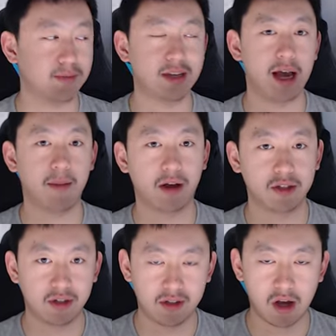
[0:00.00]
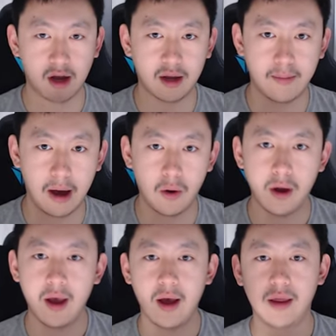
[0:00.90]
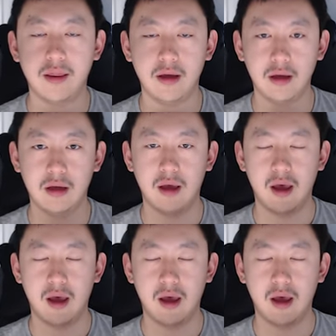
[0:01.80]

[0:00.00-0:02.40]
time also to talk about the